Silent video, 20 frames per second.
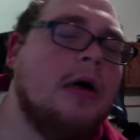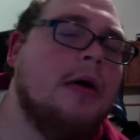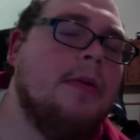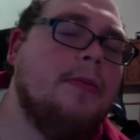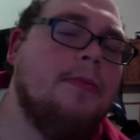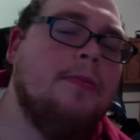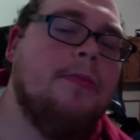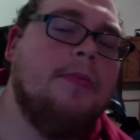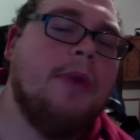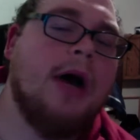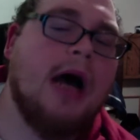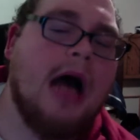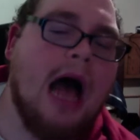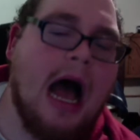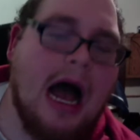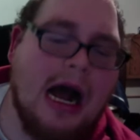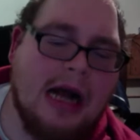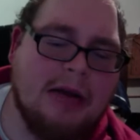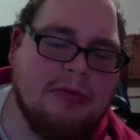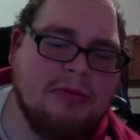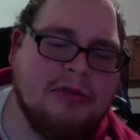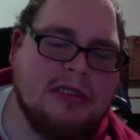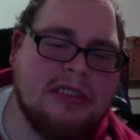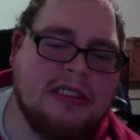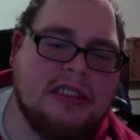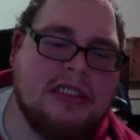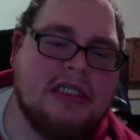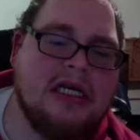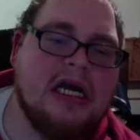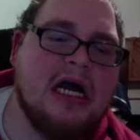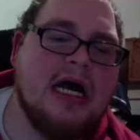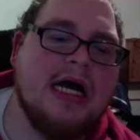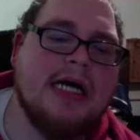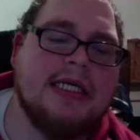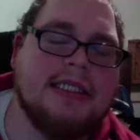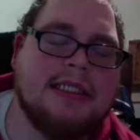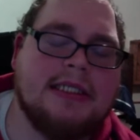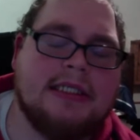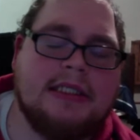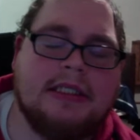But I was
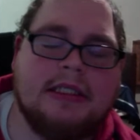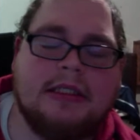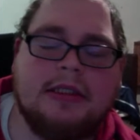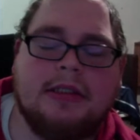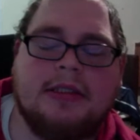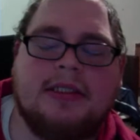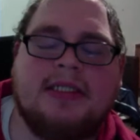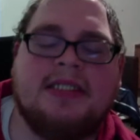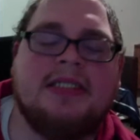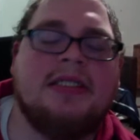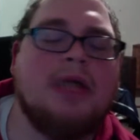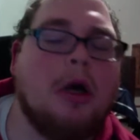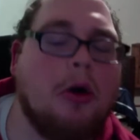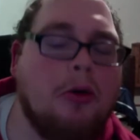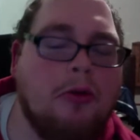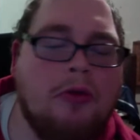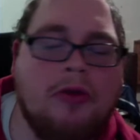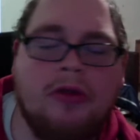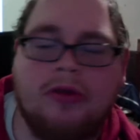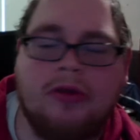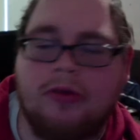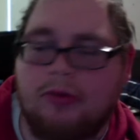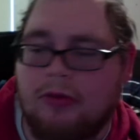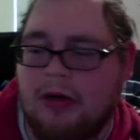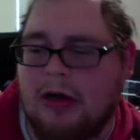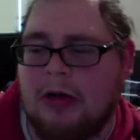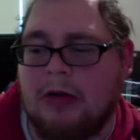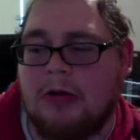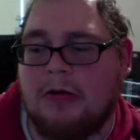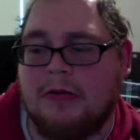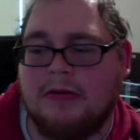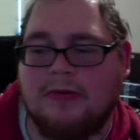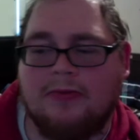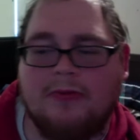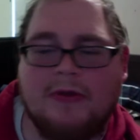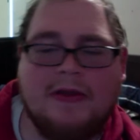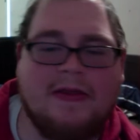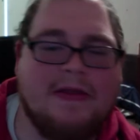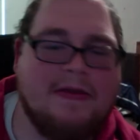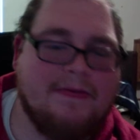just so thrilled
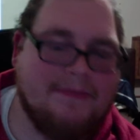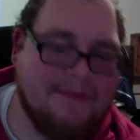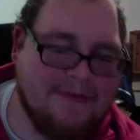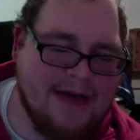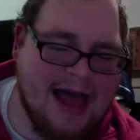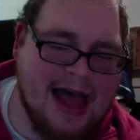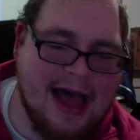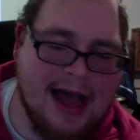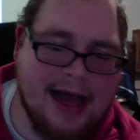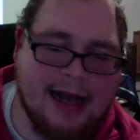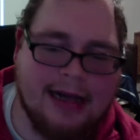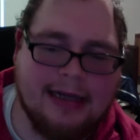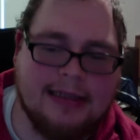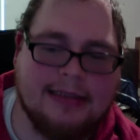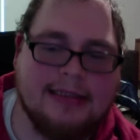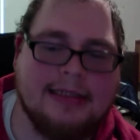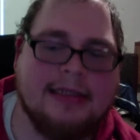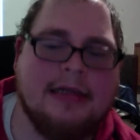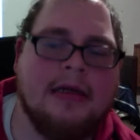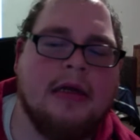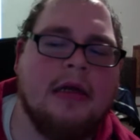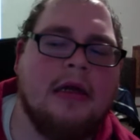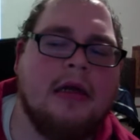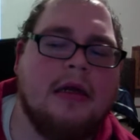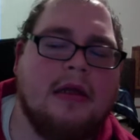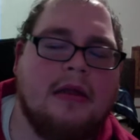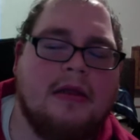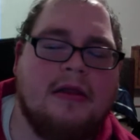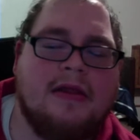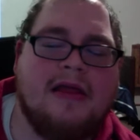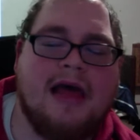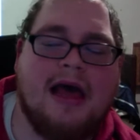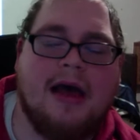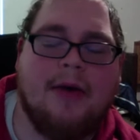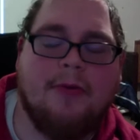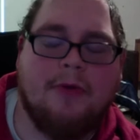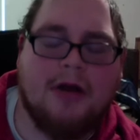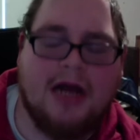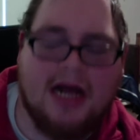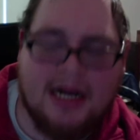with the fact that
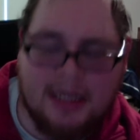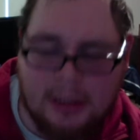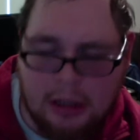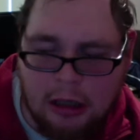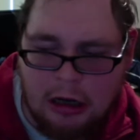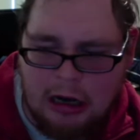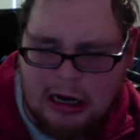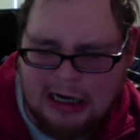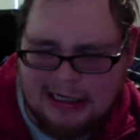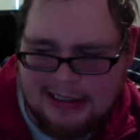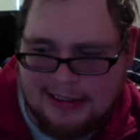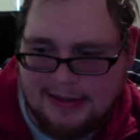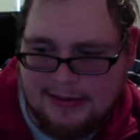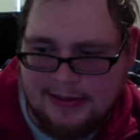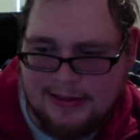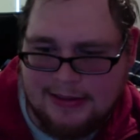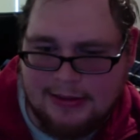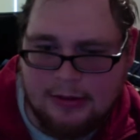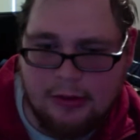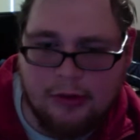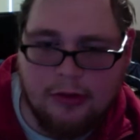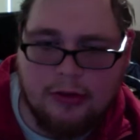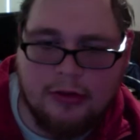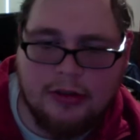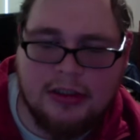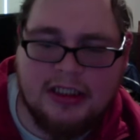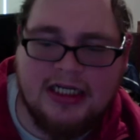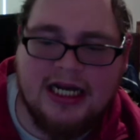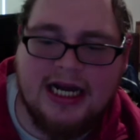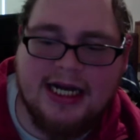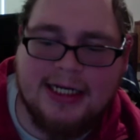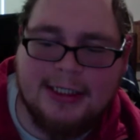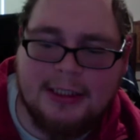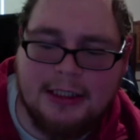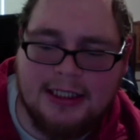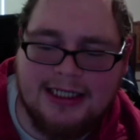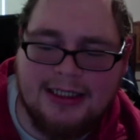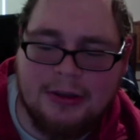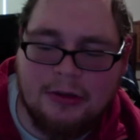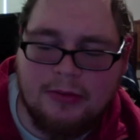when I talked to this girl, she
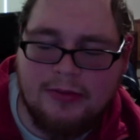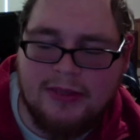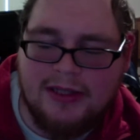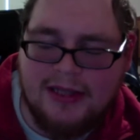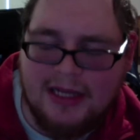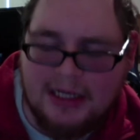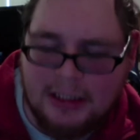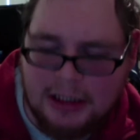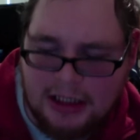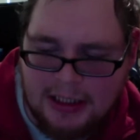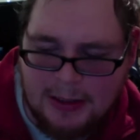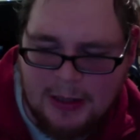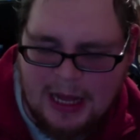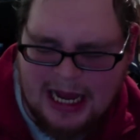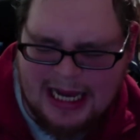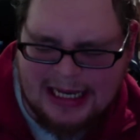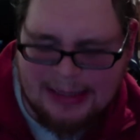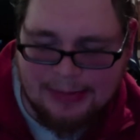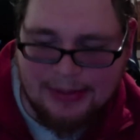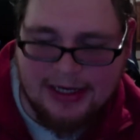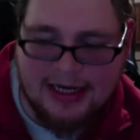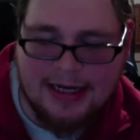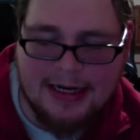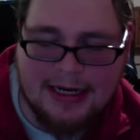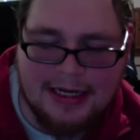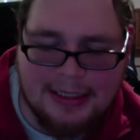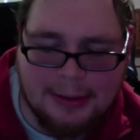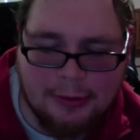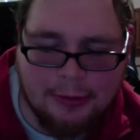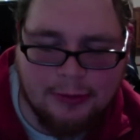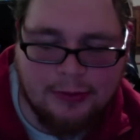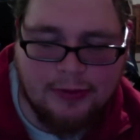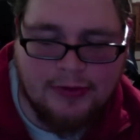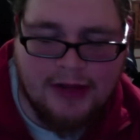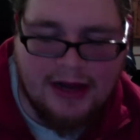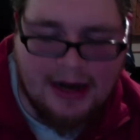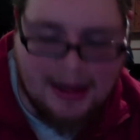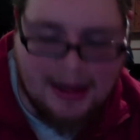actually told me that she liked me, and I told her that I